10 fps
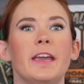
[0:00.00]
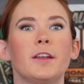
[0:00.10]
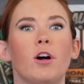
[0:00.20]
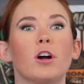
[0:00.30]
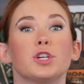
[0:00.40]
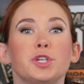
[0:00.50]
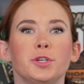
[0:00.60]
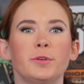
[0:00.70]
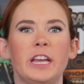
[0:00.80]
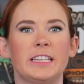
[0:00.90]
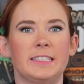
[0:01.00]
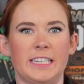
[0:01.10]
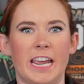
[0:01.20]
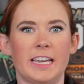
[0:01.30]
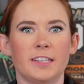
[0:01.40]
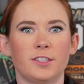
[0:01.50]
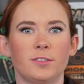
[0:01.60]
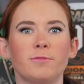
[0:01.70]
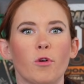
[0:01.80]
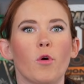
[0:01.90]
in our shooting stance
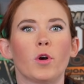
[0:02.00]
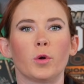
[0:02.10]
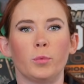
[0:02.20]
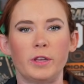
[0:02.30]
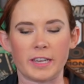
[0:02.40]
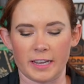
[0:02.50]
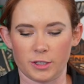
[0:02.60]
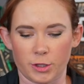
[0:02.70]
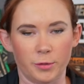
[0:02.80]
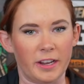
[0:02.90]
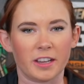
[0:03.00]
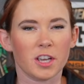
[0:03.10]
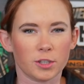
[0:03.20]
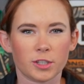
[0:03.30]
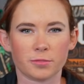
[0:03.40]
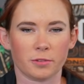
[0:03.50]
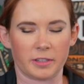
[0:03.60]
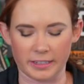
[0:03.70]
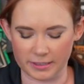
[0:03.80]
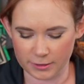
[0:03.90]
for weak hand shooting just for
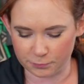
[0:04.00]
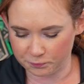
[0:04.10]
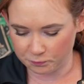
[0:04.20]
this.